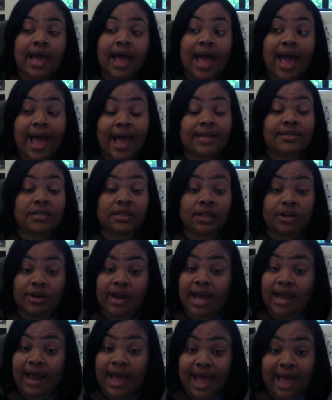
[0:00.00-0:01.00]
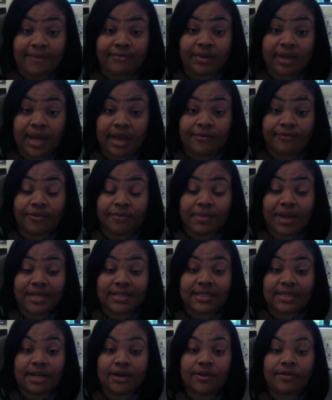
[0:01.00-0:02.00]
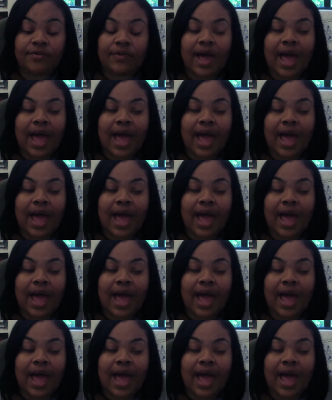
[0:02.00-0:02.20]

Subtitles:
I had to learn how to advocate for myself.